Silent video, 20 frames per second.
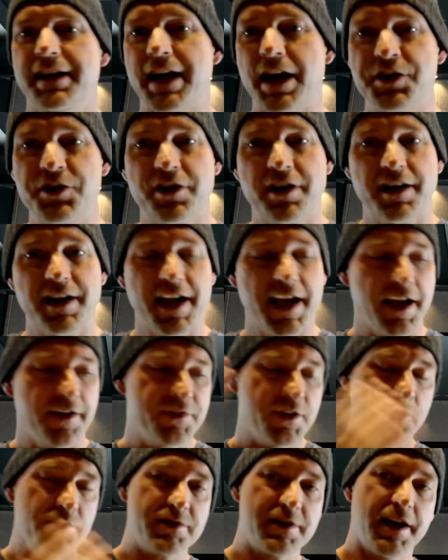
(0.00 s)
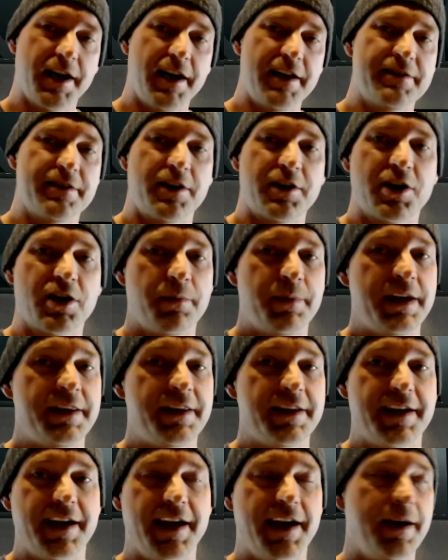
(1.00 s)
Now you're gonna have those guys that are gonna be in
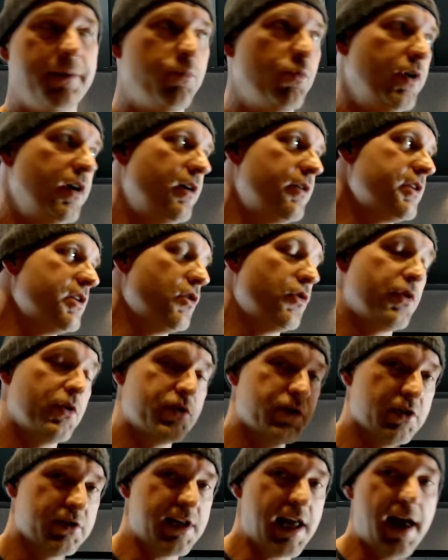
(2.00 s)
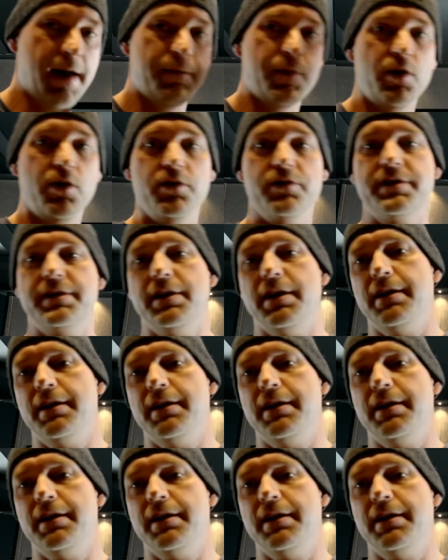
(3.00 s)
the camp, well, you know, they're just Atmos,